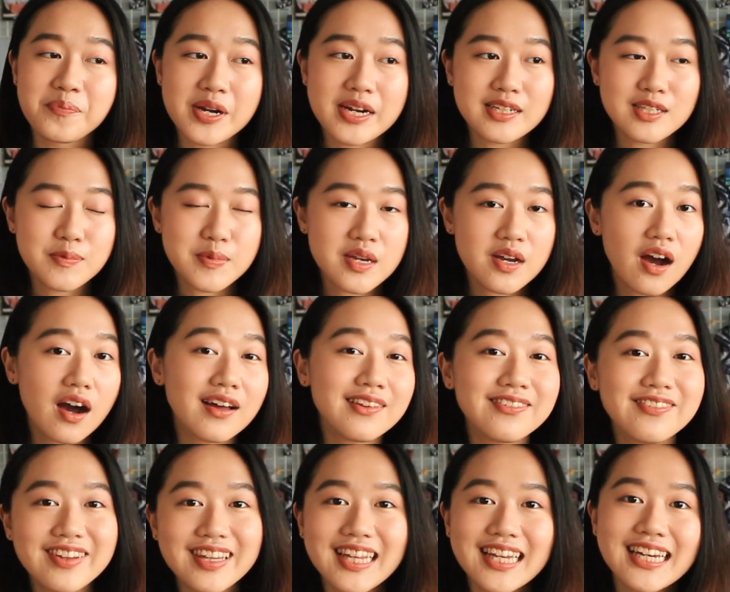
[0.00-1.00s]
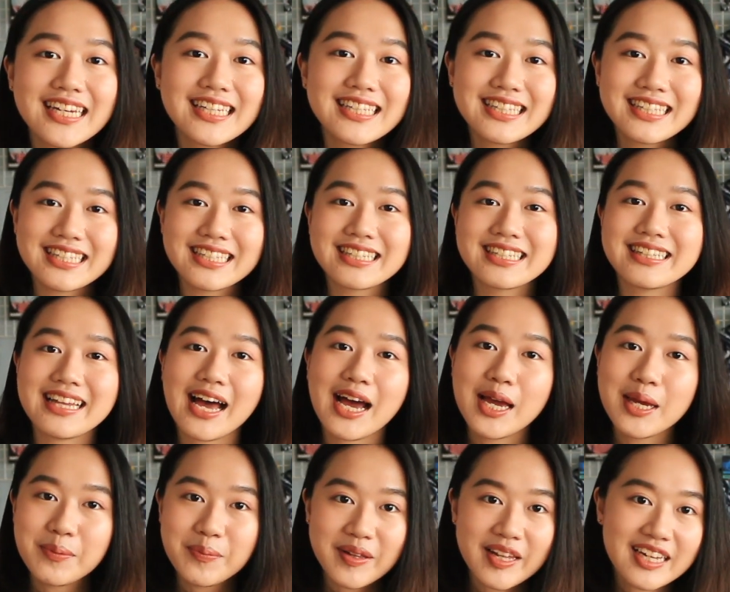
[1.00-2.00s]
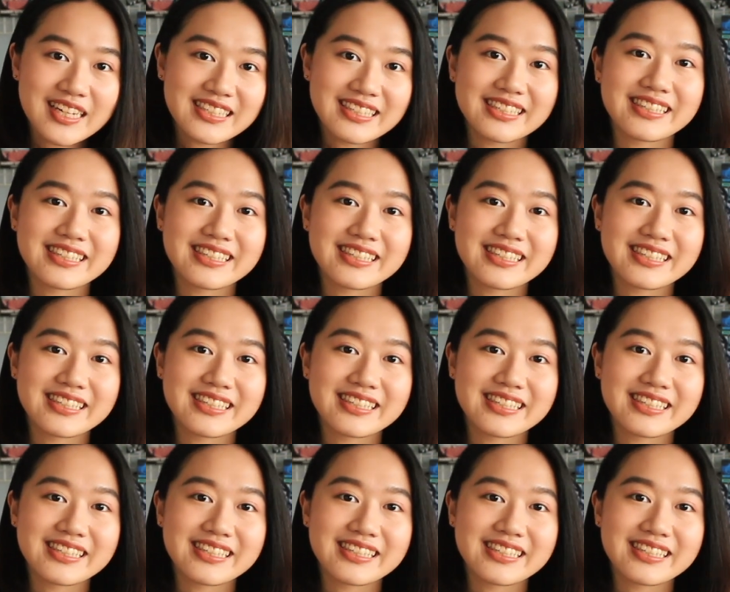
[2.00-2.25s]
brings me confidence, is timeless,